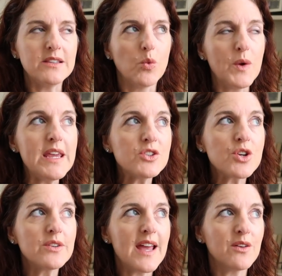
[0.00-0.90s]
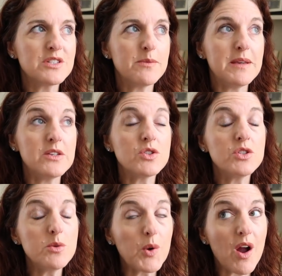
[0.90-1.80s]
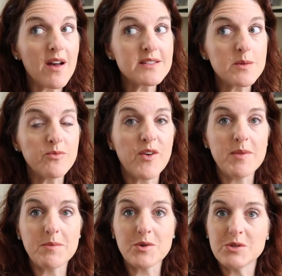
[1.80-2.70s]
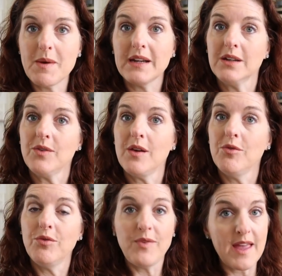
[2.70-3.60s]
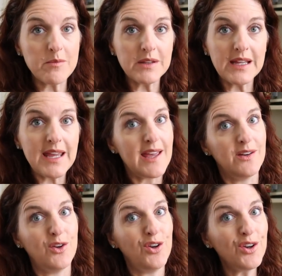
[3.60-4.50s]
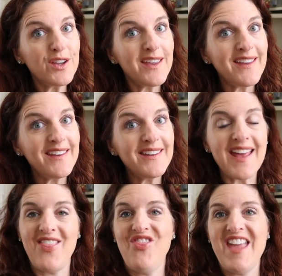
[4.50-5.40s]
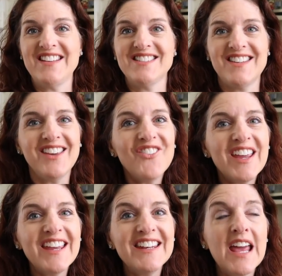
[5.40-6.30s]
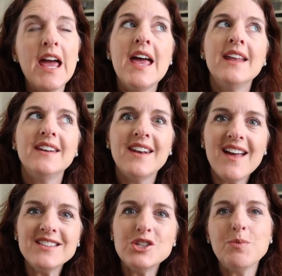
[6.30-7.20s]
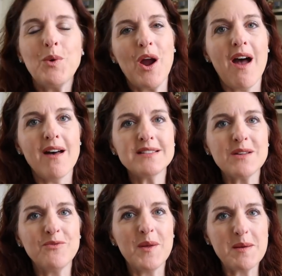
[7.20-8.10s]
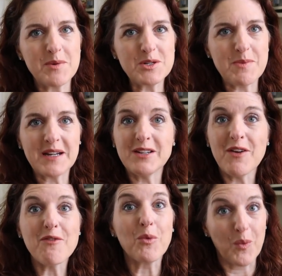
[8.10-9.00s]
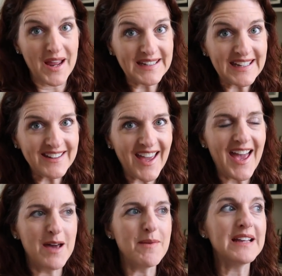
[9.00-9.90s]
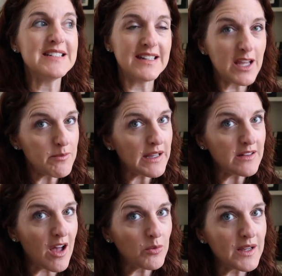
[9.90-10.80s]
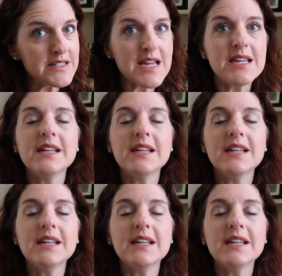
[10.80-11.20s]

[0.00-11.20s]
The week turned out to be super awesome from the perspective of family and cooking and Thanksgiving. Not super awesome from the perspective of running. I did get my long run done.